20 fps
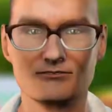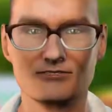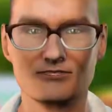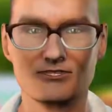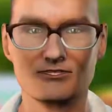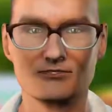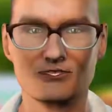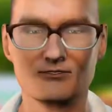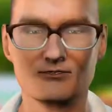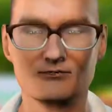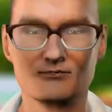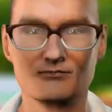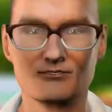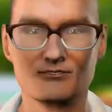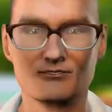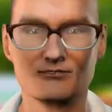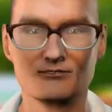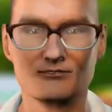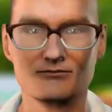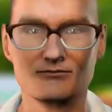
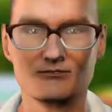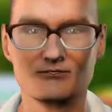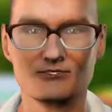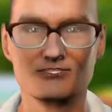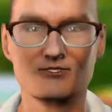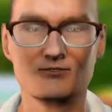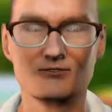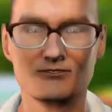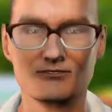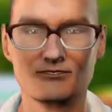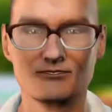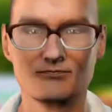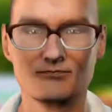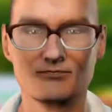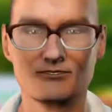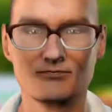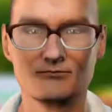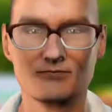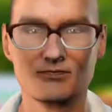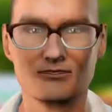everything we can see
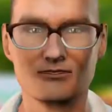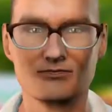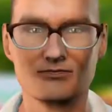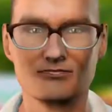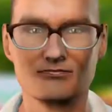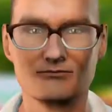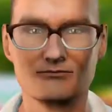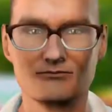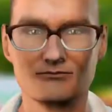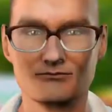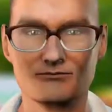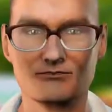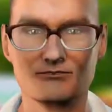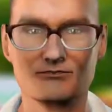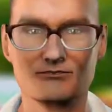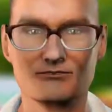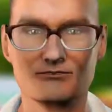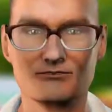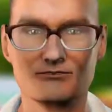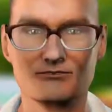about this
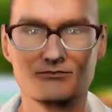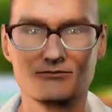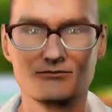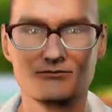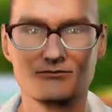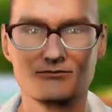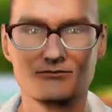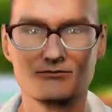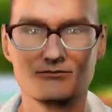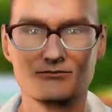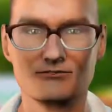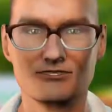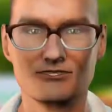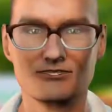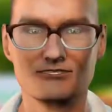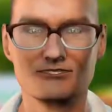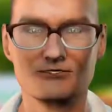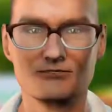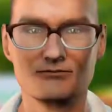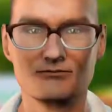man, from
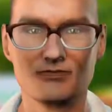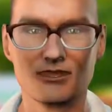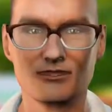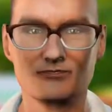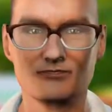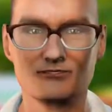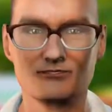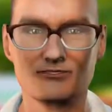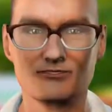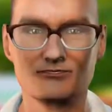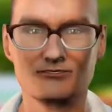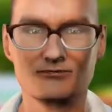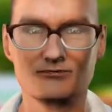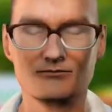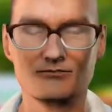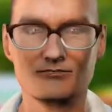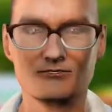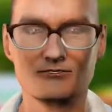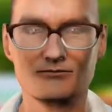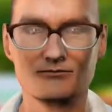his character,
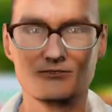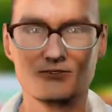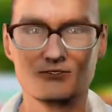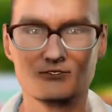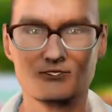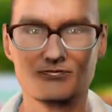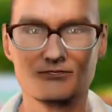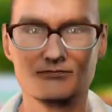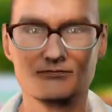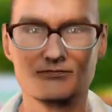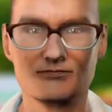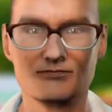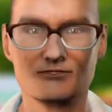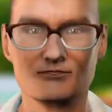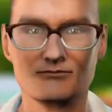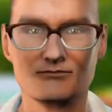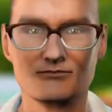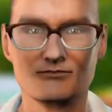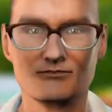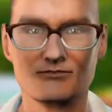from his
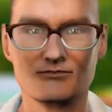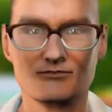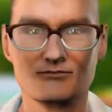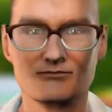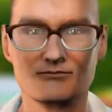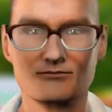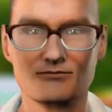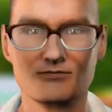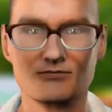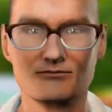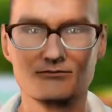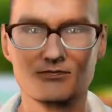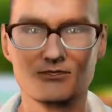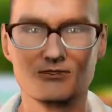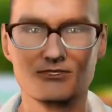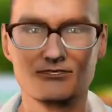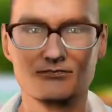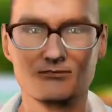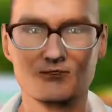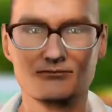personality, from the
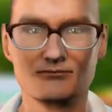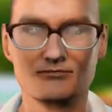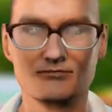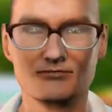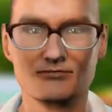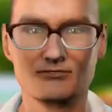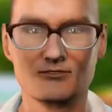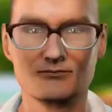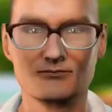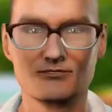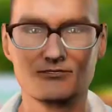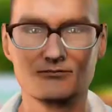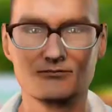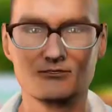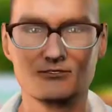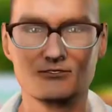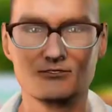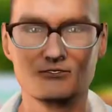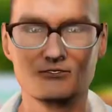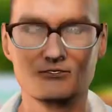way that he
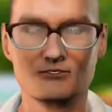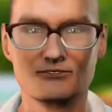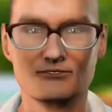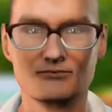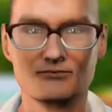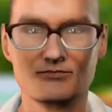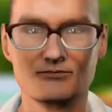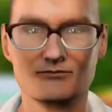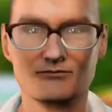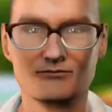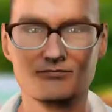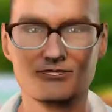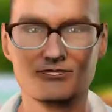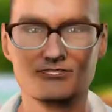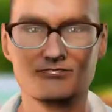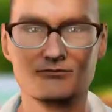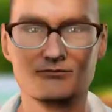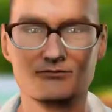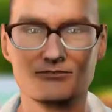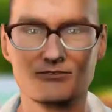behaved, from his
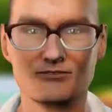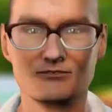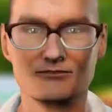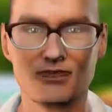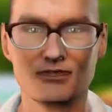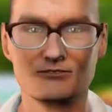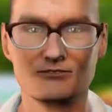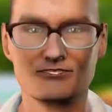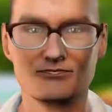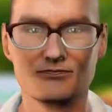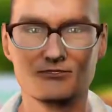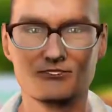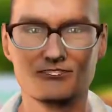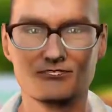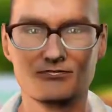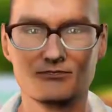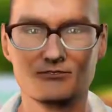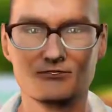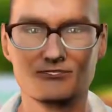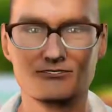personal
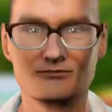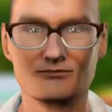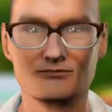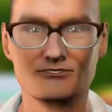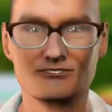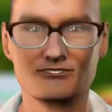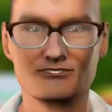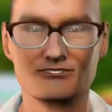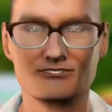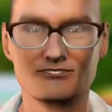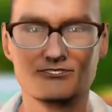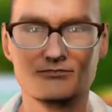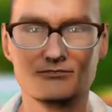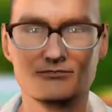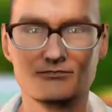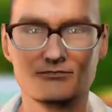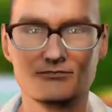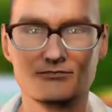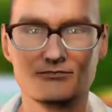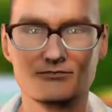characteristics that he
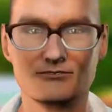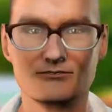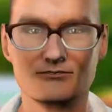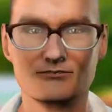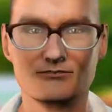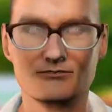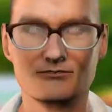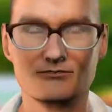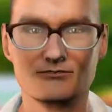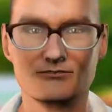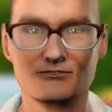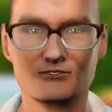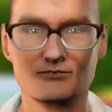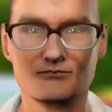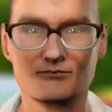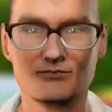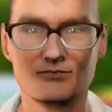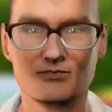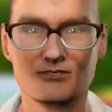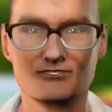displayed to
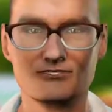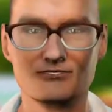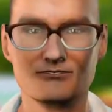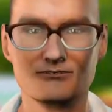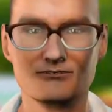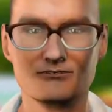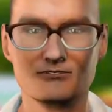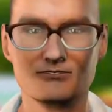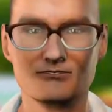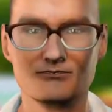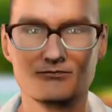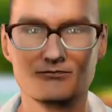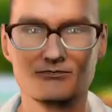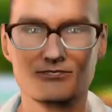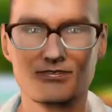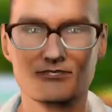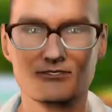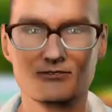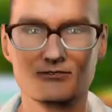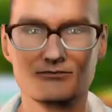his wives, to his
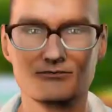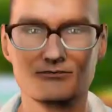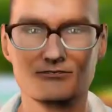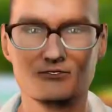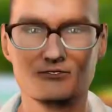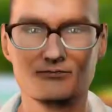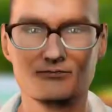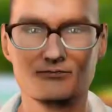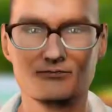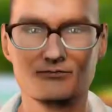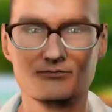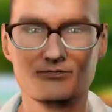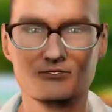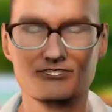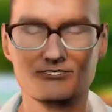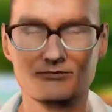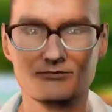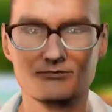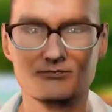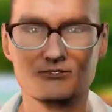companions,
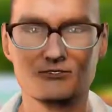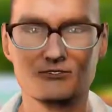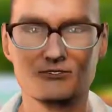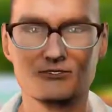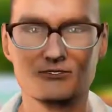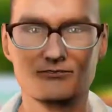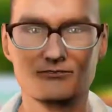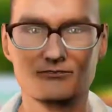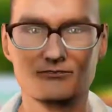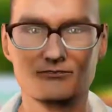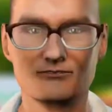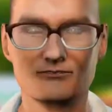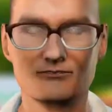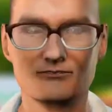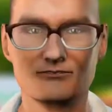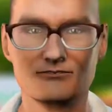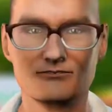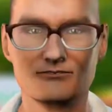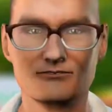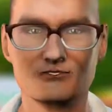and so on and so
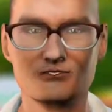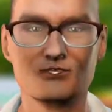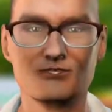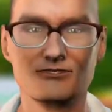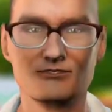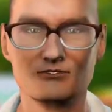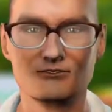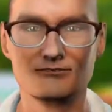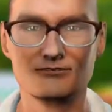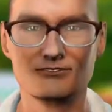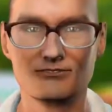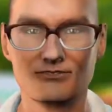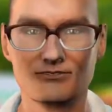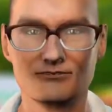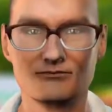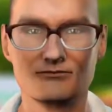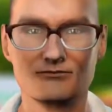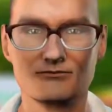forth, shows that